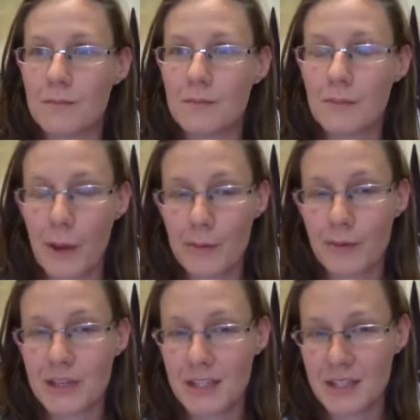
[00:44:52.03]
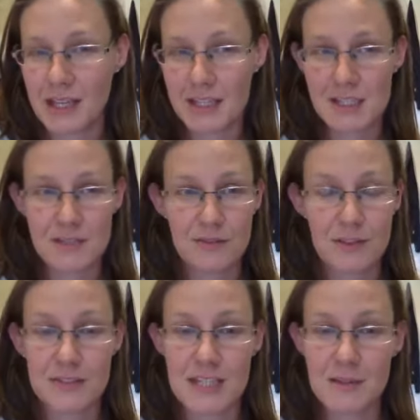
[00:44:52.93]
probably within the next
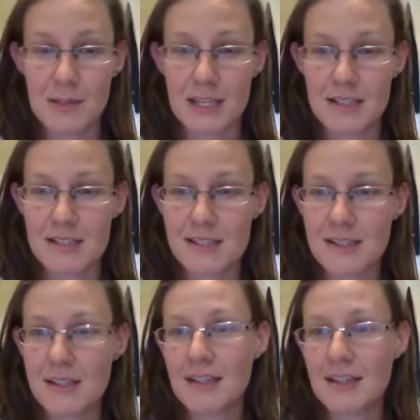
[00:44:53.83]
15 minutes.